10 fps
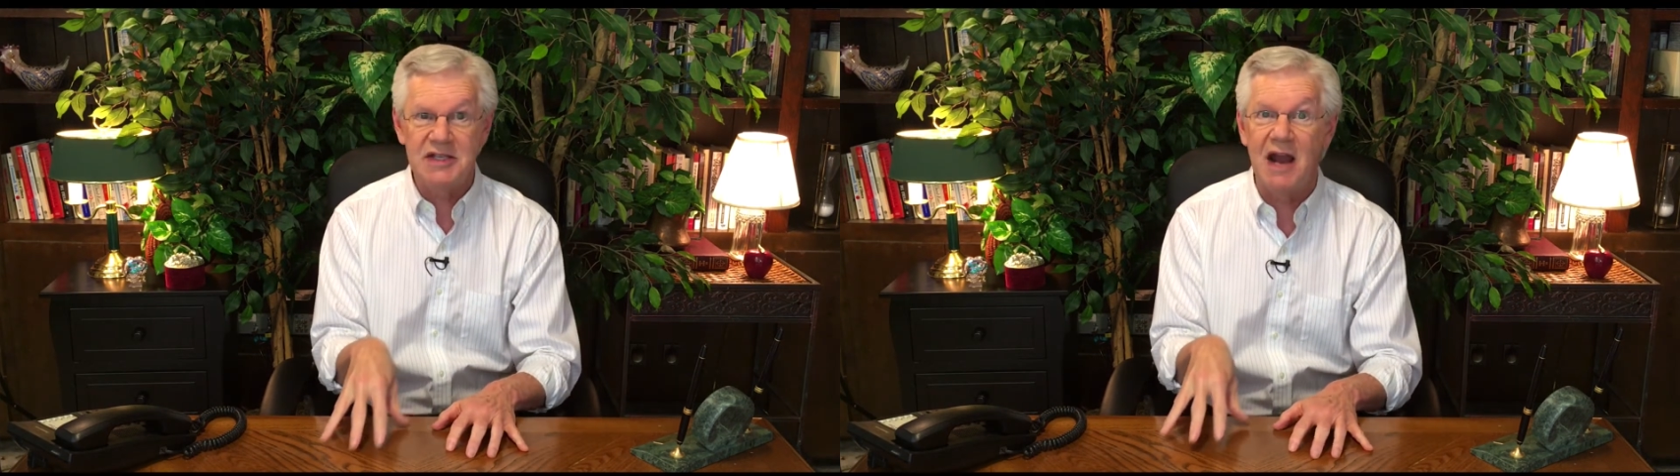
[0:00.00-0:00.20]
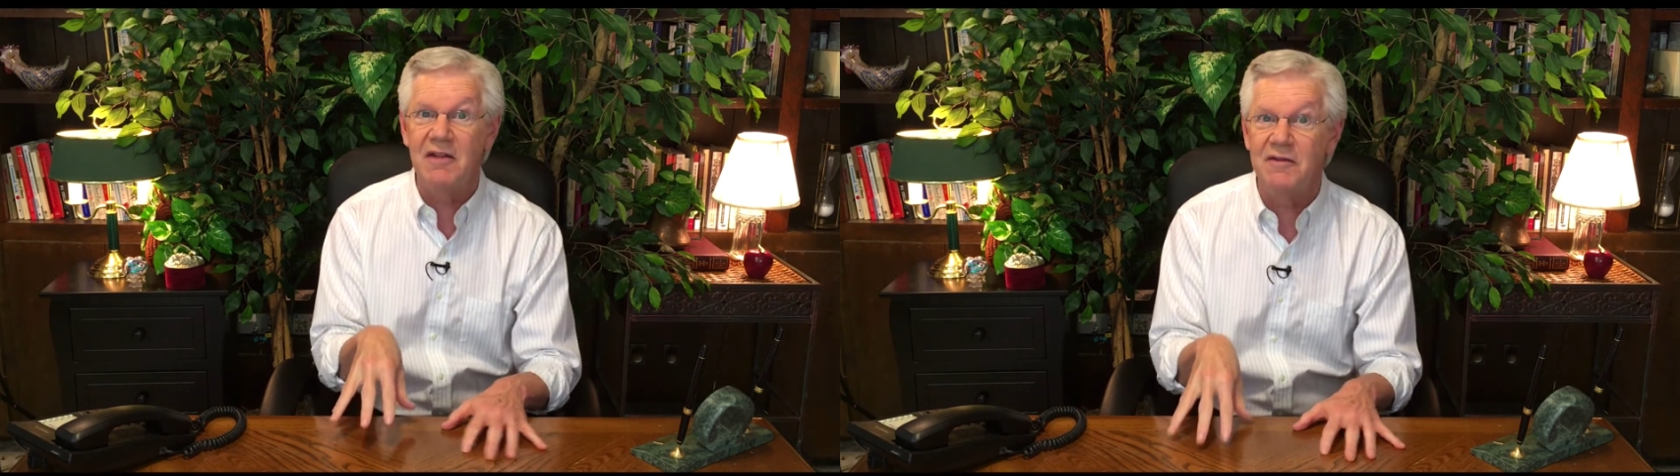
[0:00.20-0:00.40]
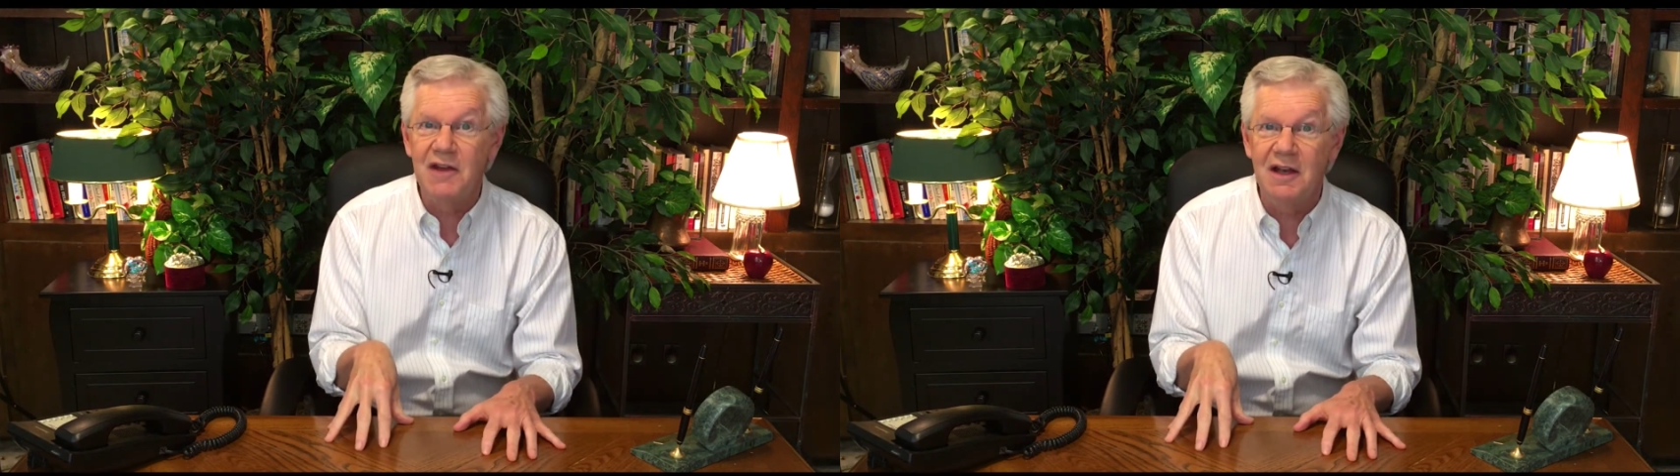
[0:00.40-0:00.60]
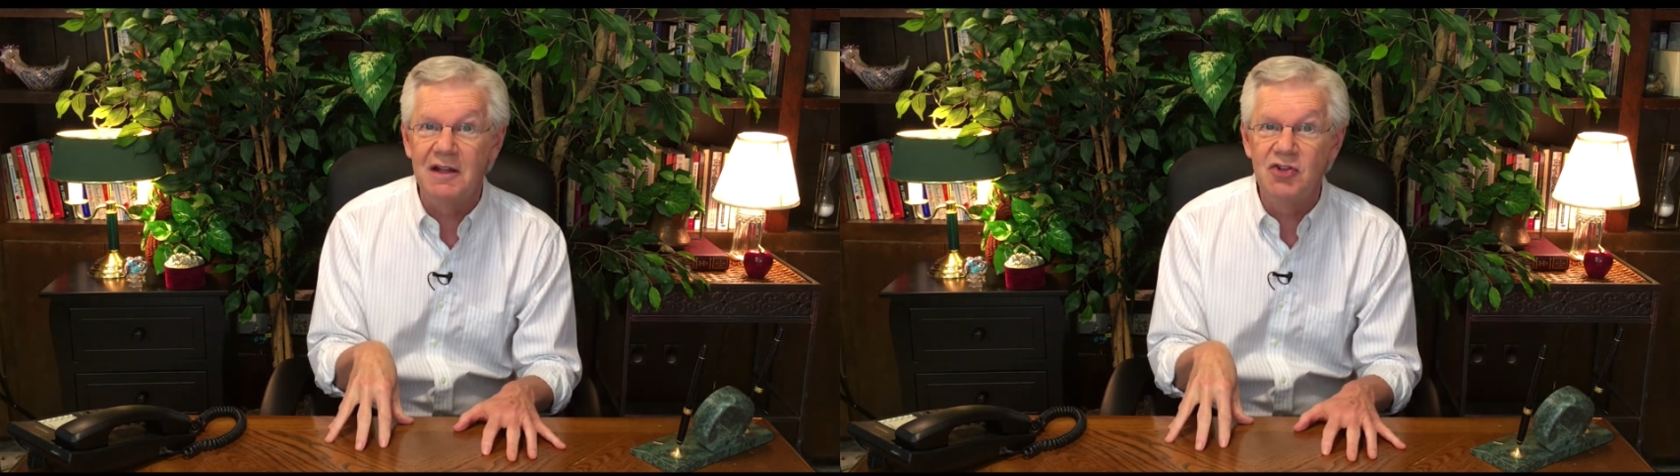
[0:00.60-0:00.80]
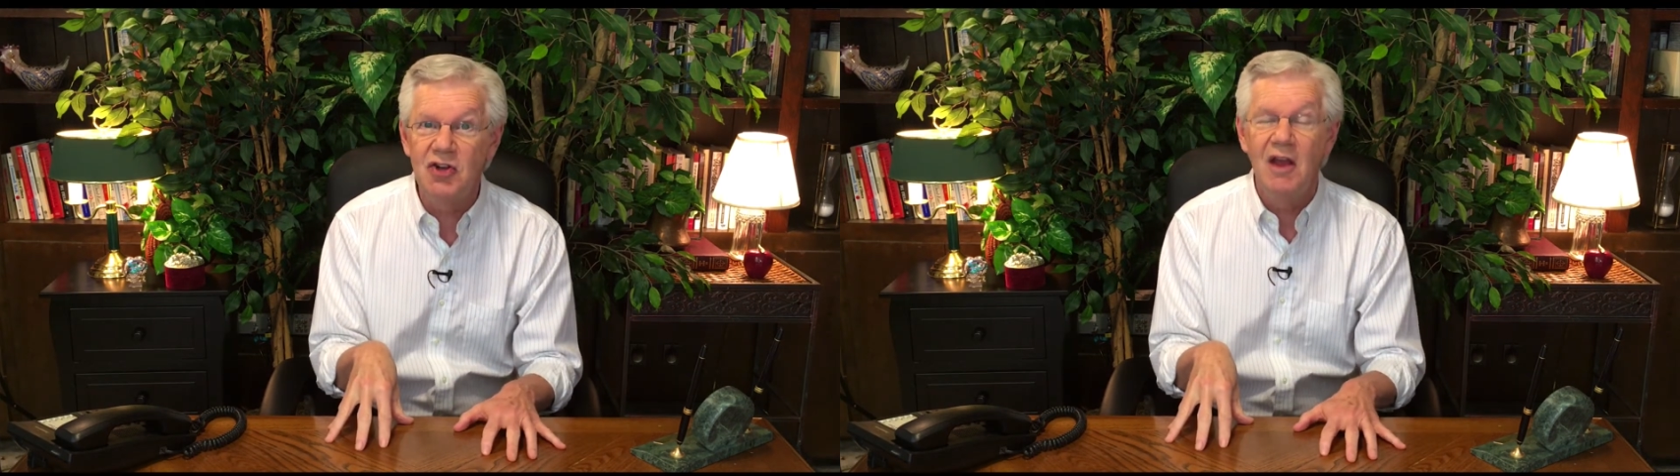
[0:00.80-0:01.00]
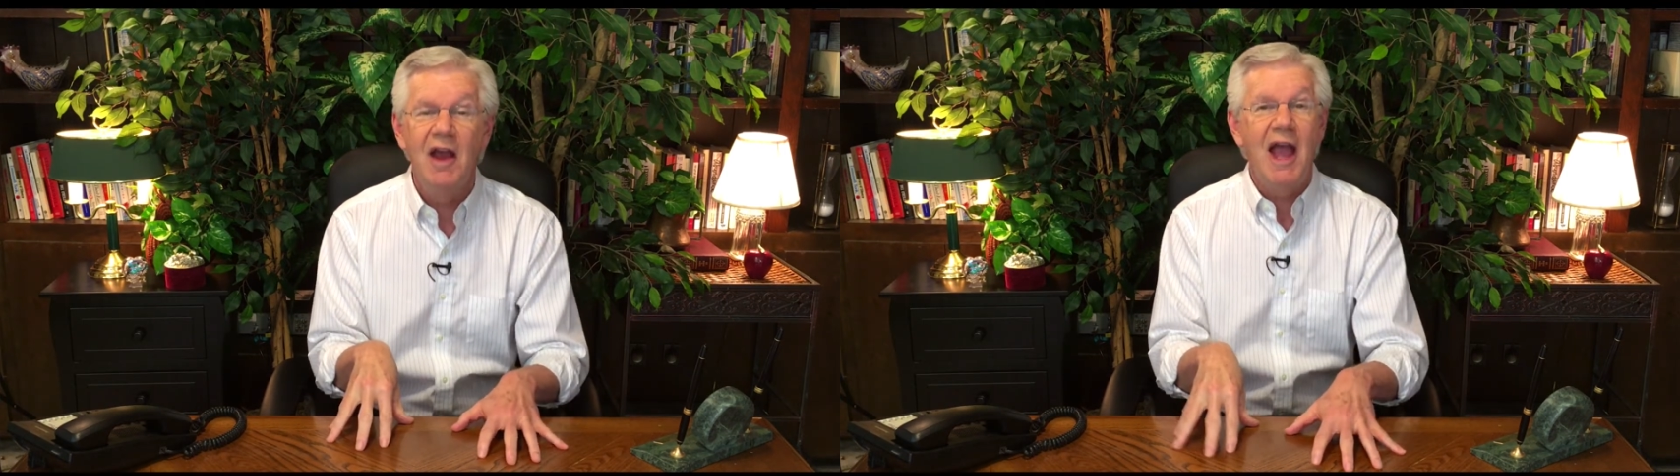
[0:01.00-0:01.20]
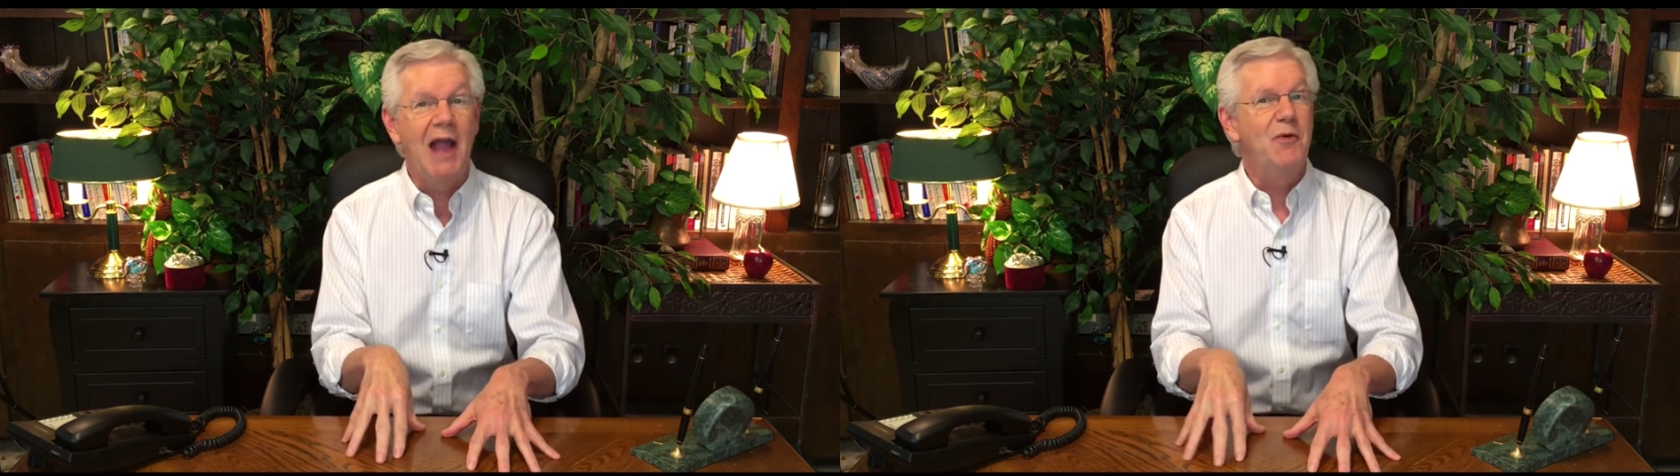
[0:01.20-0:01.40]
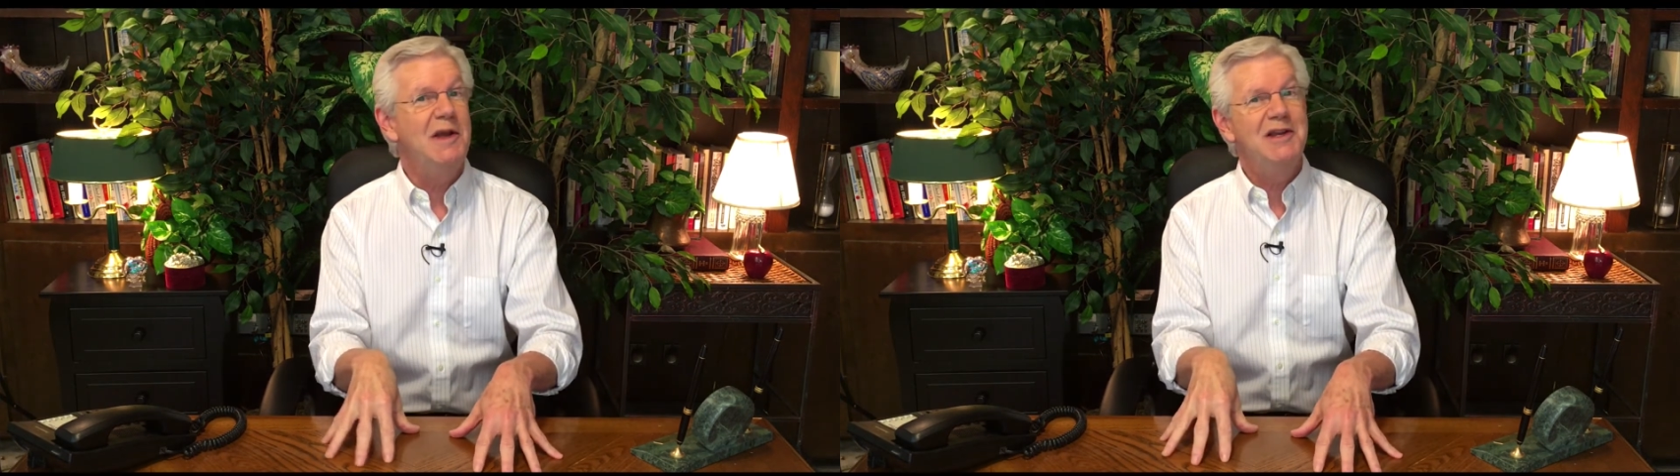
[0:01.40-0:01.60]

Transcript: out of the village, and we